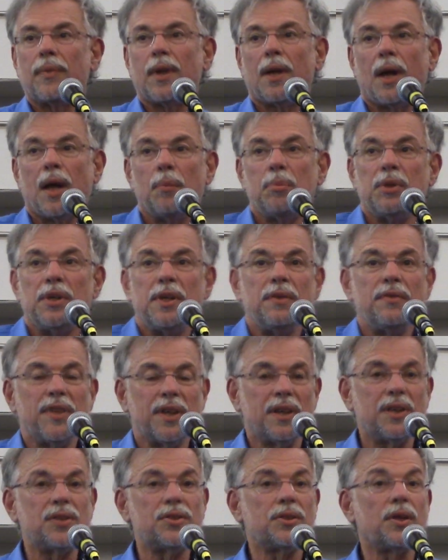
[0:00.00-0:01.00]
I believe
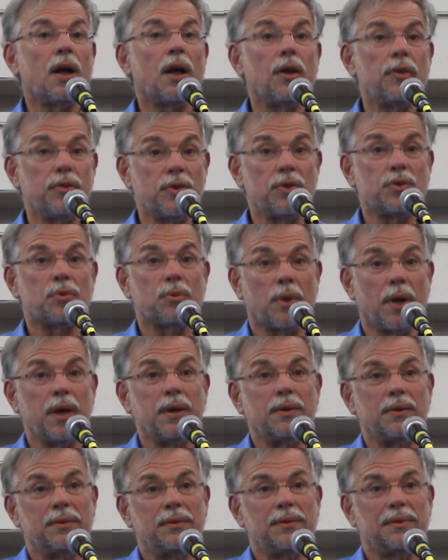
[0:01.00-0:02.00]
that Casals is right.
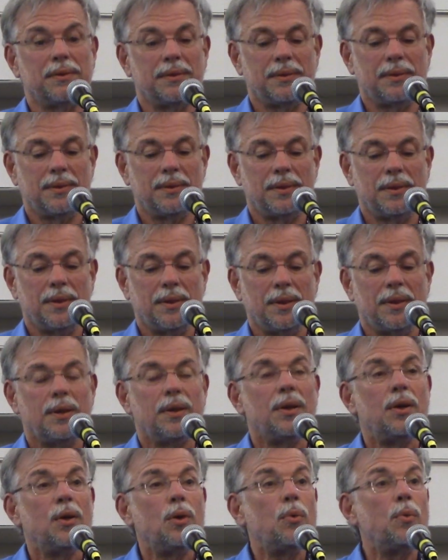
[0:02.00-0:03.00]

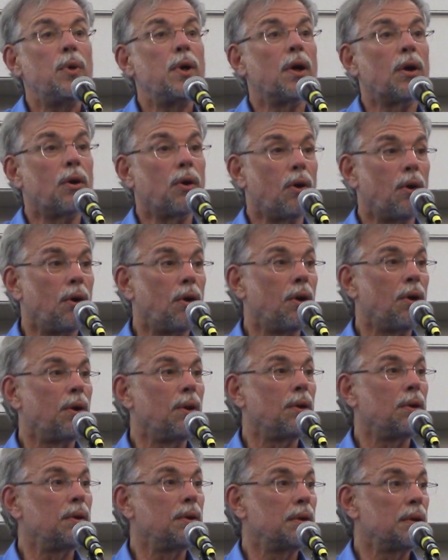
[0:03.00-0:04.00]
We are
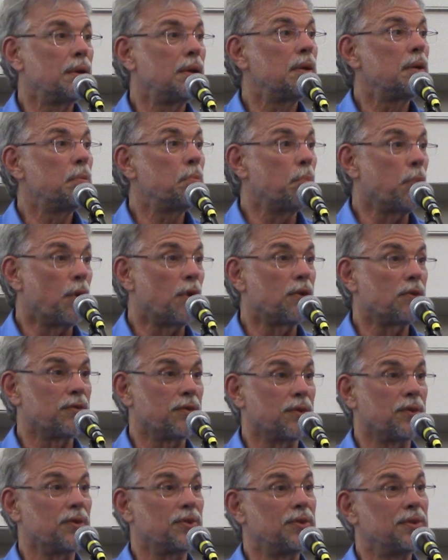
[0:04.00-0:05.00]
all
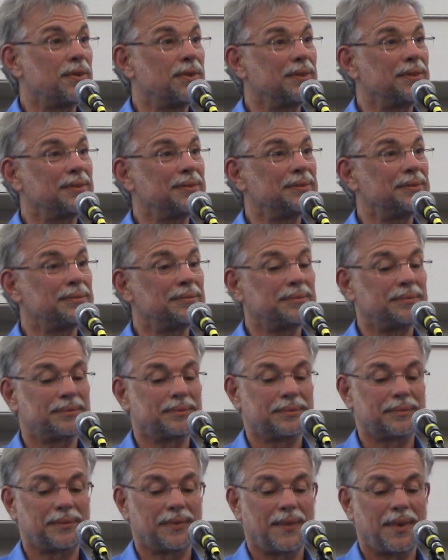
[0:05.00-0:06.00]
marvels.
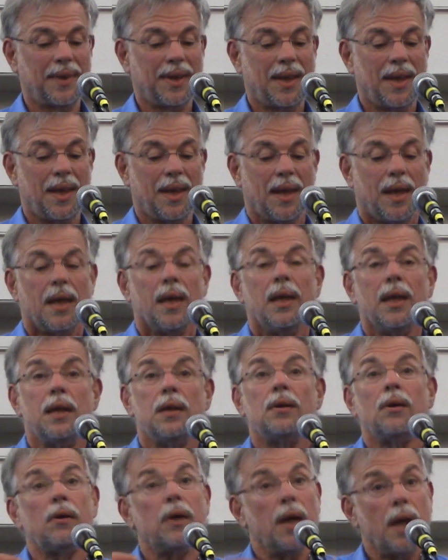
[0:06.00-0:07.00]

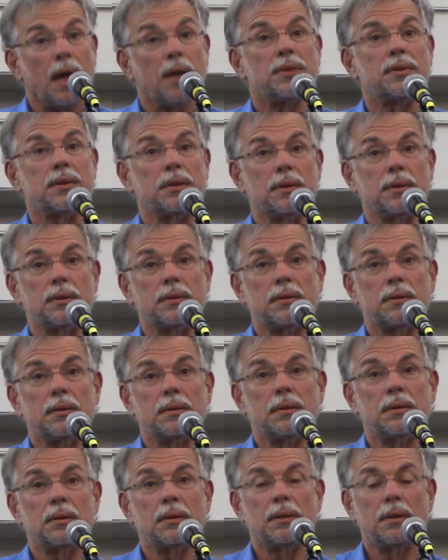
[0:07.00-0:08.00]
In our
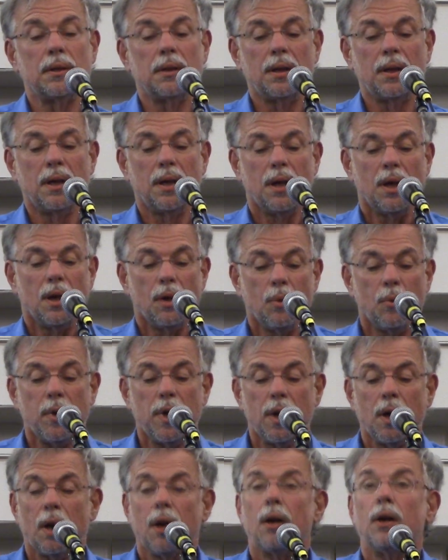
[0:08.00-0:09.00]
essence,
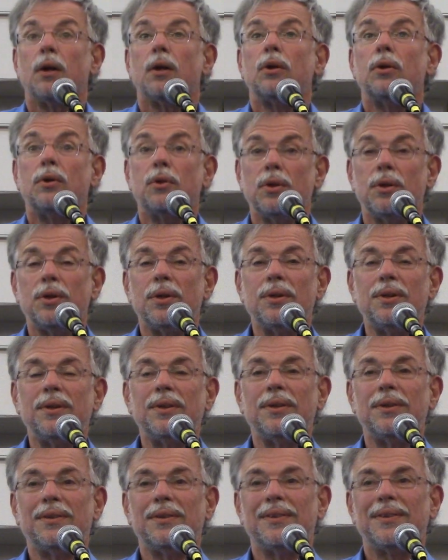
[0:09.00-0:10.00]
we are
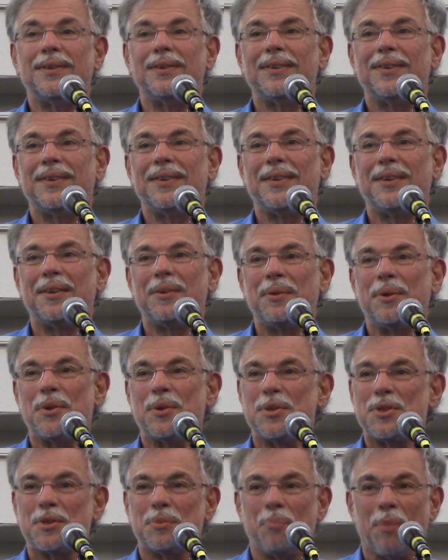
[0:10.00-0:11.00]
good, we are
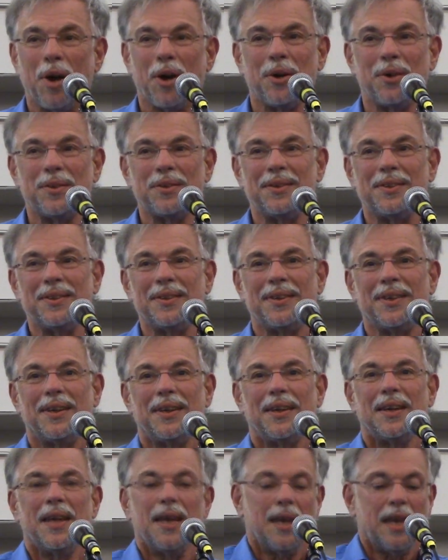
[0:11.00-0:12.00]
smart,
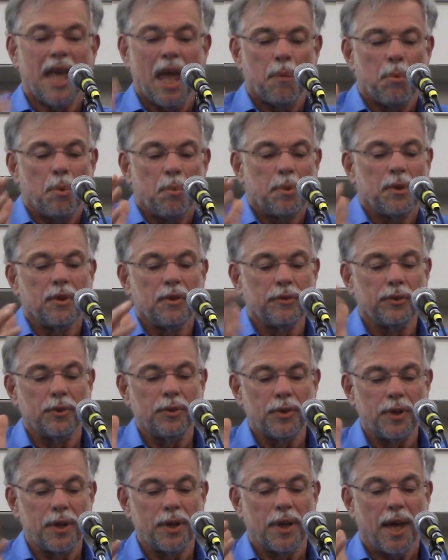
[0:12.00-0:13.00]
capable of
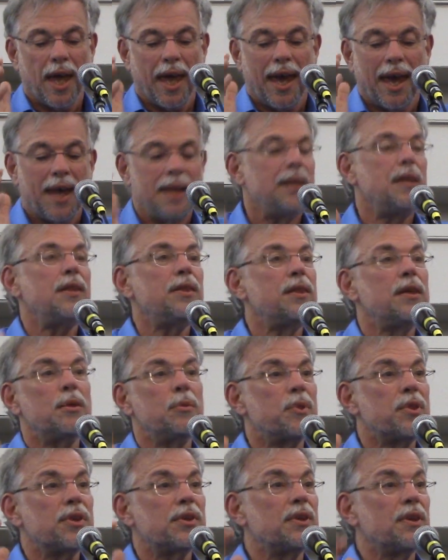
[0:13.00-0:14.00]
learning anything
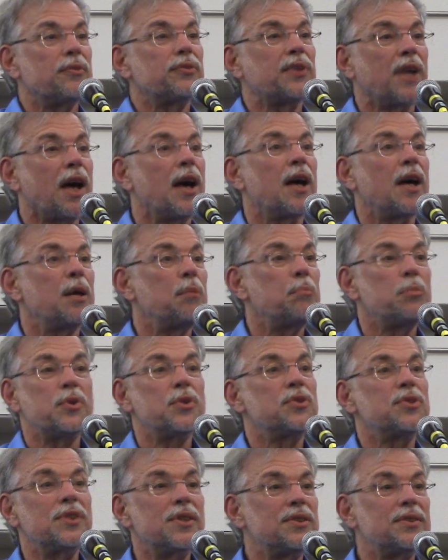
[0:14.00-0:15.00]
with enough time,
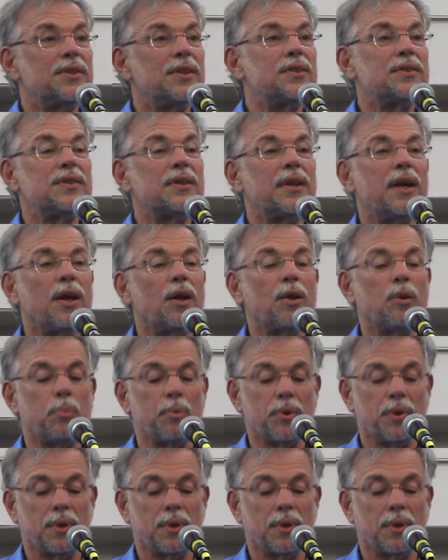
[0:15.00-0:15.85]
persistence, and help.